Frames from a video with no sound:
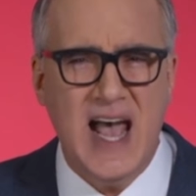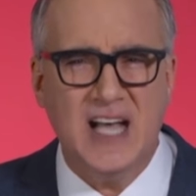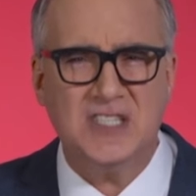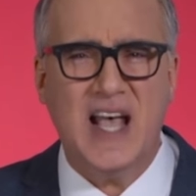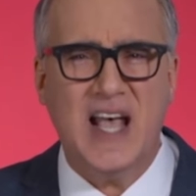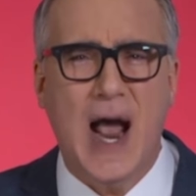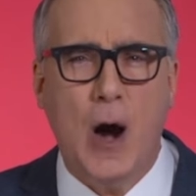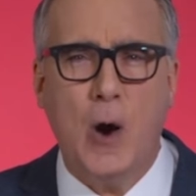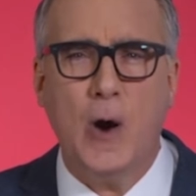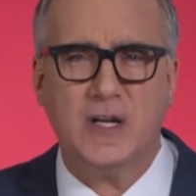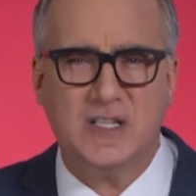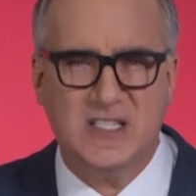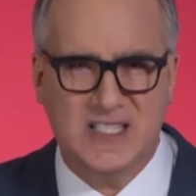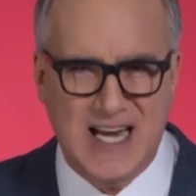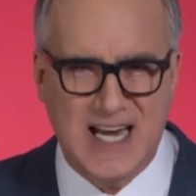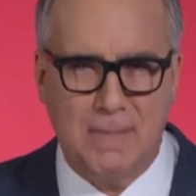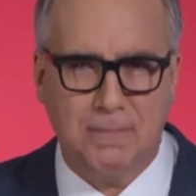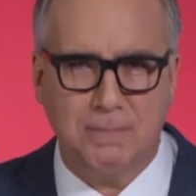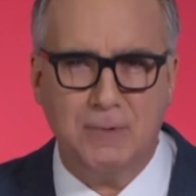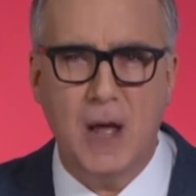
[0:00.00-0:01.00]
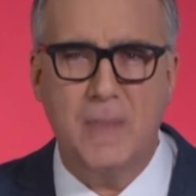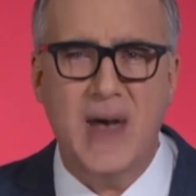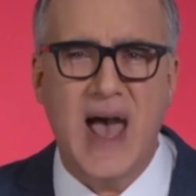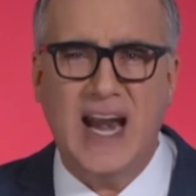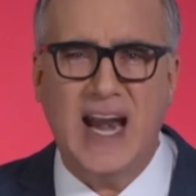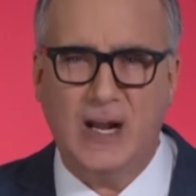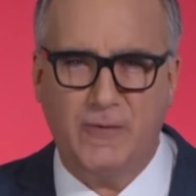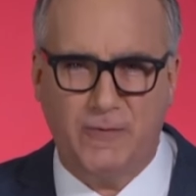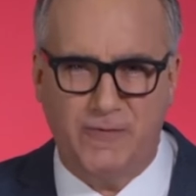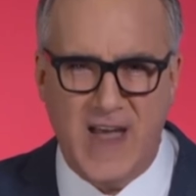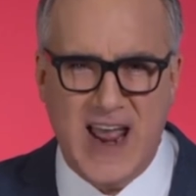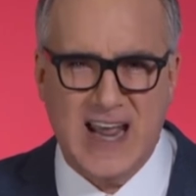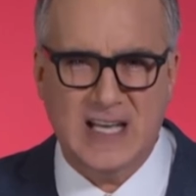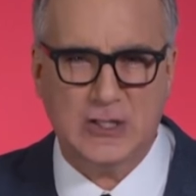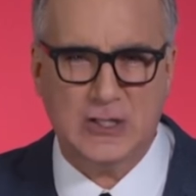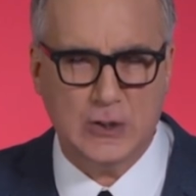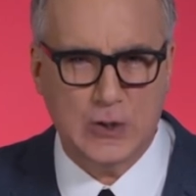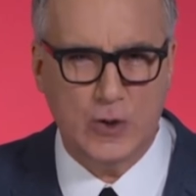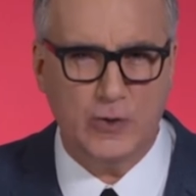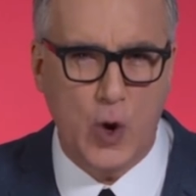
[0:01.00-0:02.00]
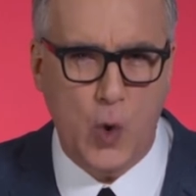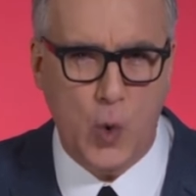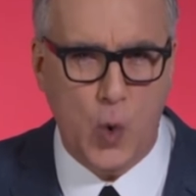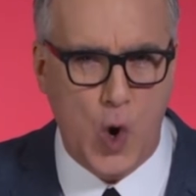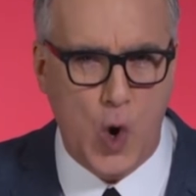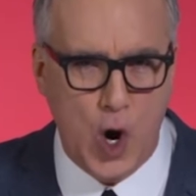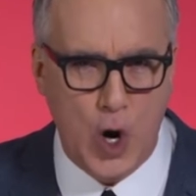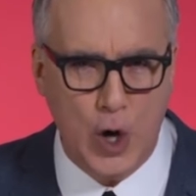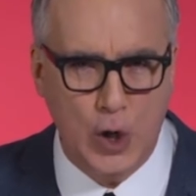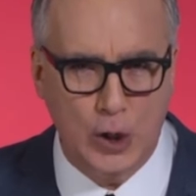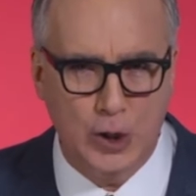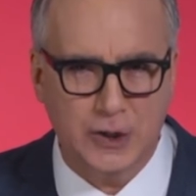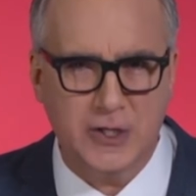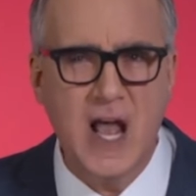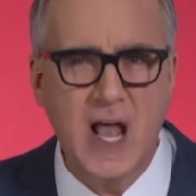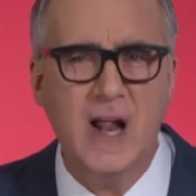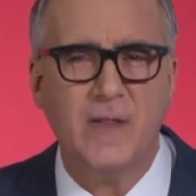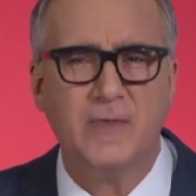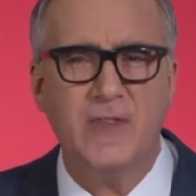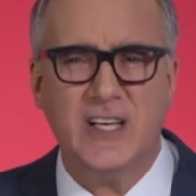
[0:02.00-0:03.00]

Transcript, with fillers: as our diplomatic face to the world,